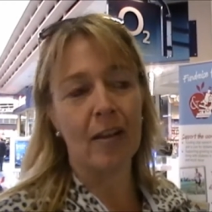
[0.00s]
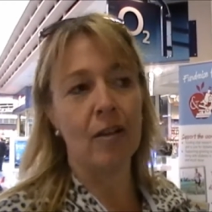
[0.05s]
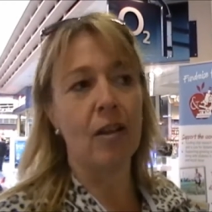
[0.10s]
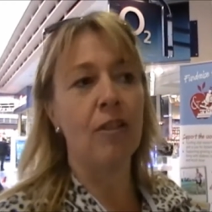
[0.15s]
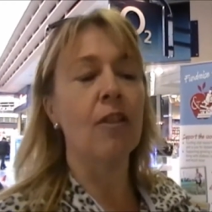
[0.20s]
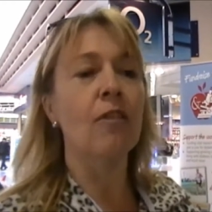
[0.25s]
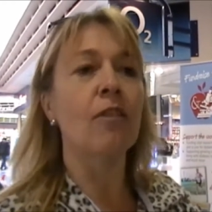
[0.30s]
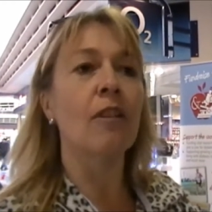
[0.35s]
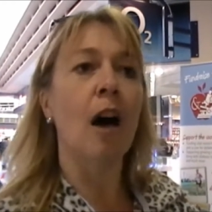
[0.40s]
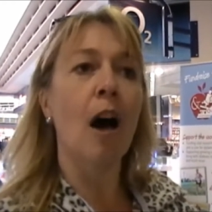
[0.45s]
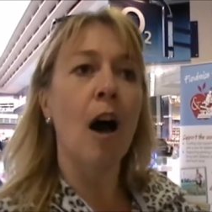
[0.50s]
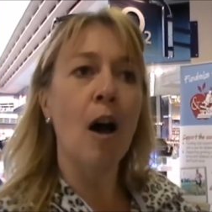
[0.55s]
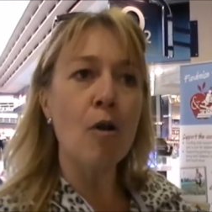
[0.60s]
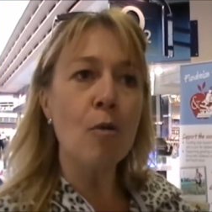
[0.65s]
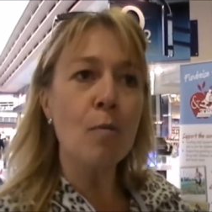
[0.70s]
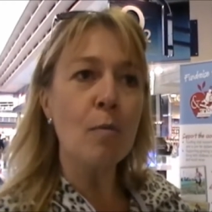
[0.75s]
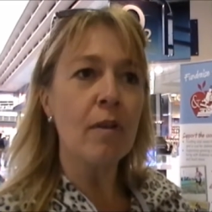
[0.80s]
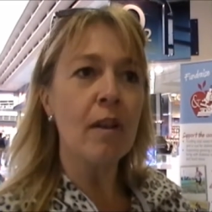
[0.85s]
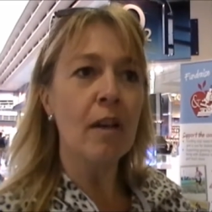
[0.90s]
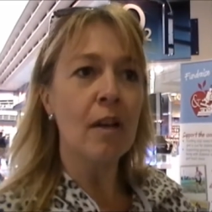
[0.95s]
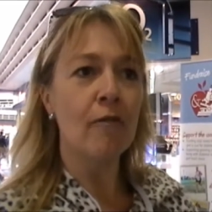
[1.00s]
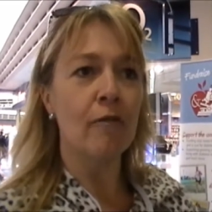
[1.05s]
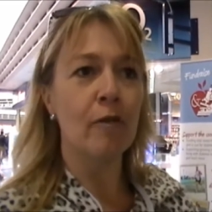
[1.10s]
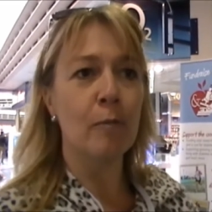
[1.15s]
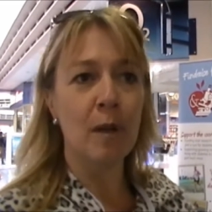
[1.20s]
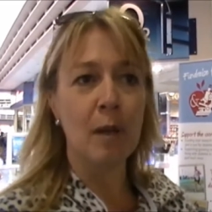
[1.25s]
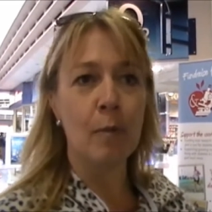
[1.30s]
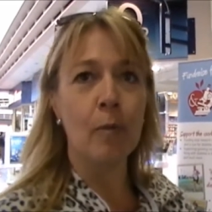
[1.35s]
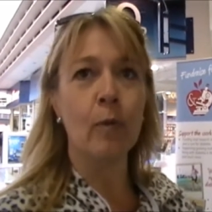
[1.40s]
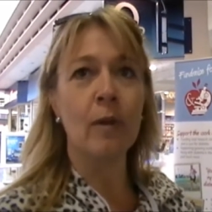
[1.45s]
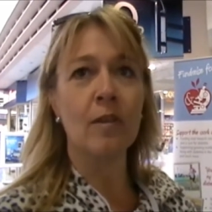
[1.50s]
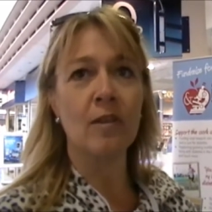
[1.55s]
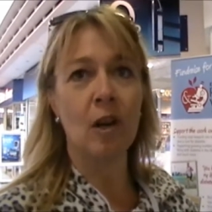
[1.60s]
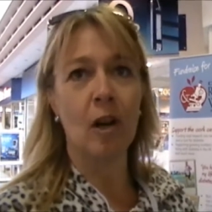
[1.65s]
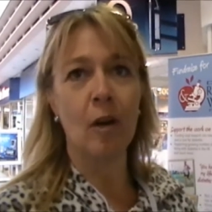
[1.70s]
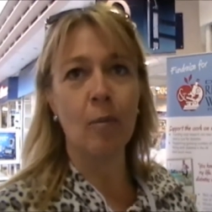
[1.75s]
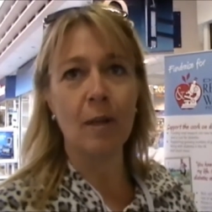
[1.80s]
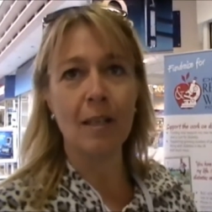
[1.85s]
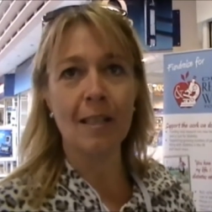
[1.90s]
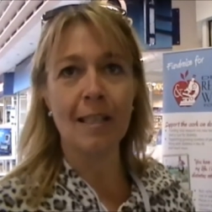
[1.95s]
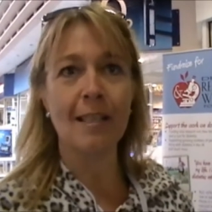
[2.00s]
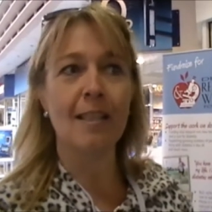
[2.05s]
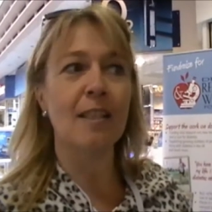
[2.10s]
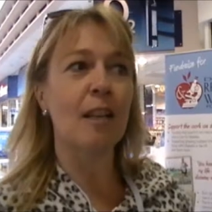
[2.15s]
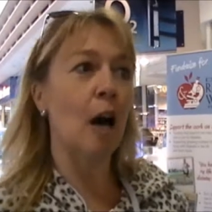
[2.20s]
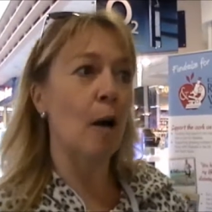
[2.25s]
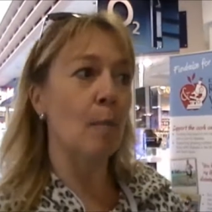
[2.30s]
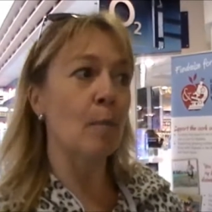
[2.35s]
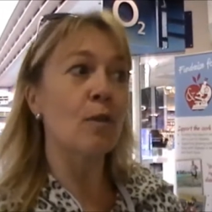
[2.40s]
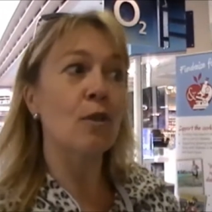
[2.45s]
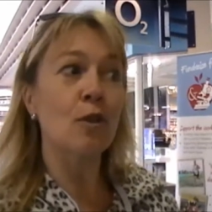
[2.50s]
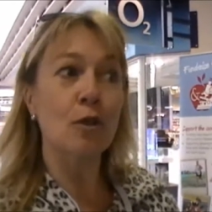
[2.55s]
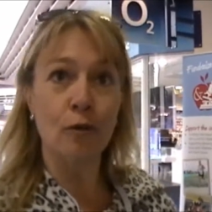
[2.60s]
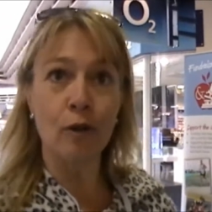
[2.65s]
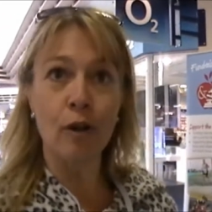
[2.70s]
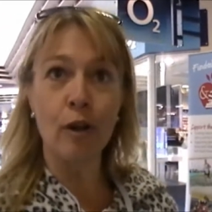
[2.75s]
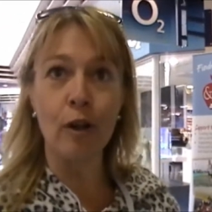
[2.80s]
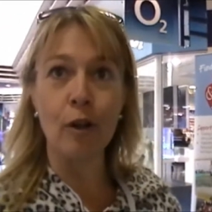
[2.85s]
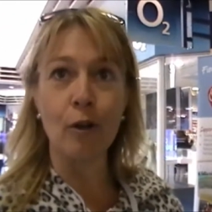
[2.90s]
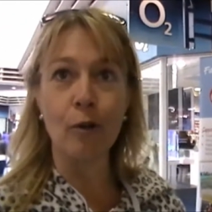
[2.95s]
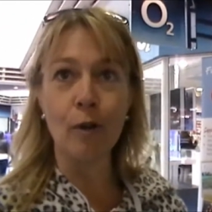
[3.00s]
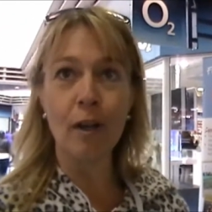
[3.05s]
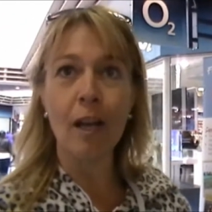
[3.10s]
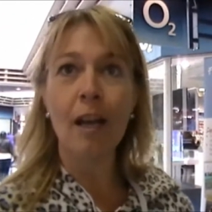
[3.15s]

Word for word: And I think the hope for people with diabetes comes through